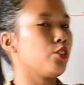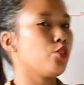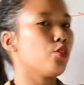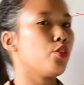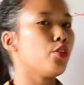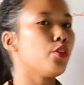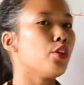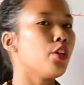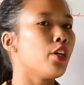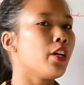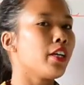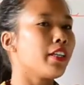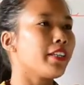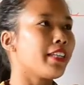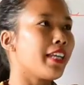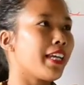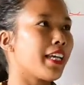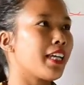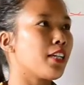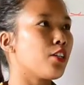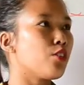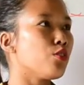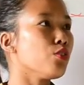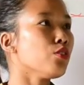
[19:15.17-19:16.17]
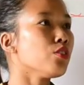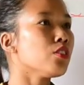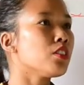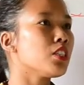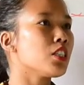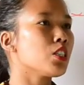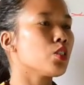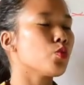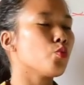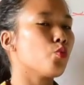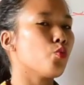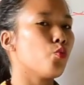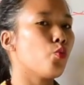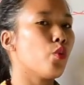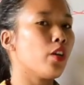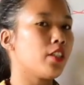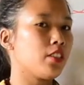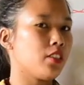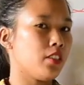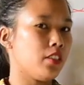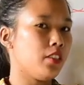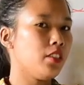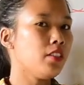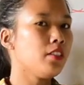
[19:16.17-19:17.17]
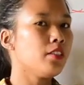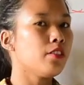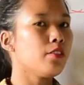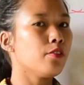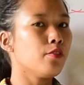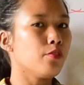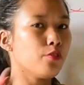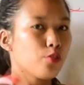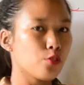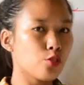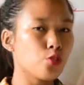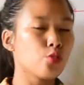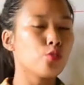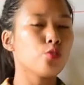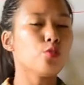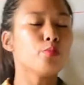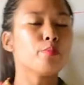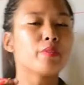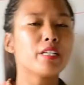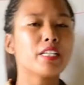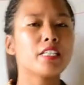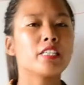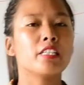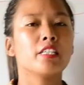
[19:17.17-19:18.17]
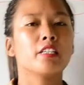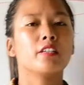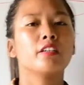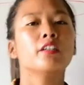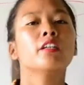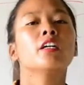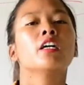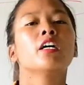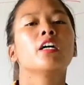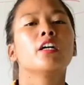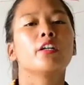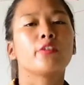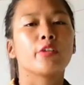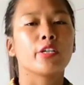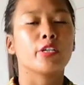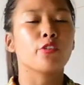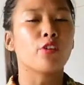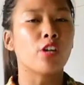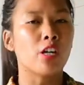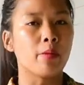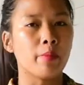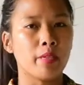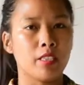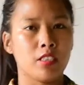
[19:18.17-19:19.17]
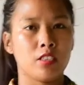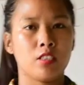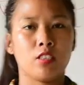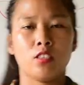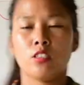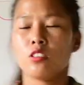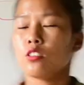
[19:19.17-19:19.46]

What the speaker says: So they can use this water to meet their requirements.